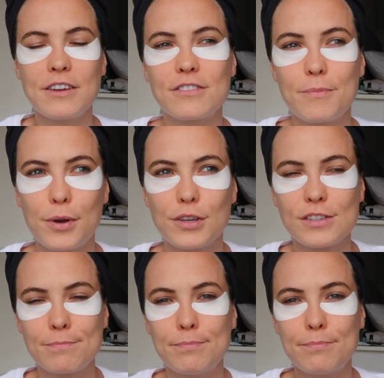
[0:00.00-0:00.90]
I used to put
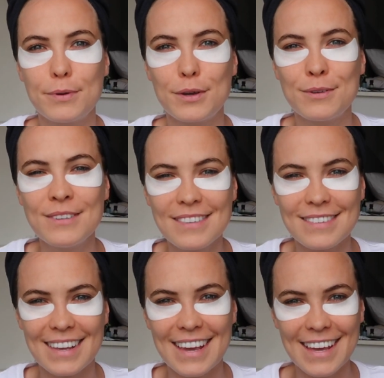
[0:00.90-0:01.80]

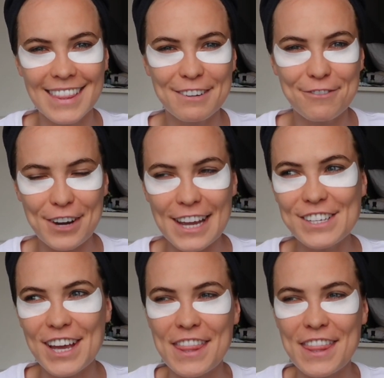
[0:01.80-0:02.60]
spoons in the fridge